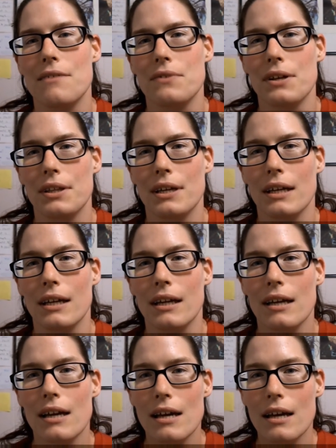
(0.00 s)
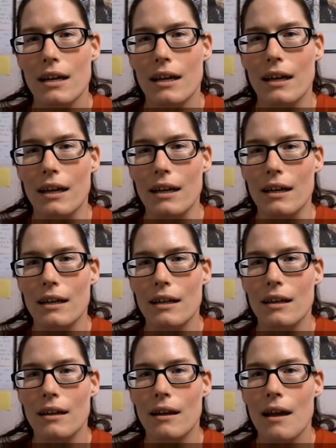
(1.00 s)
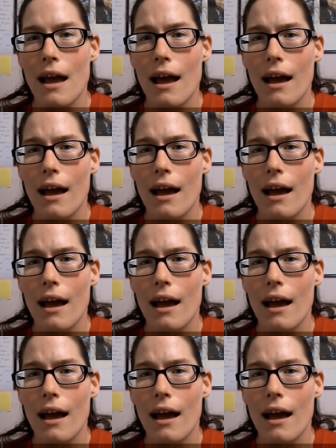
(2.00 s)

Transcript: everything. And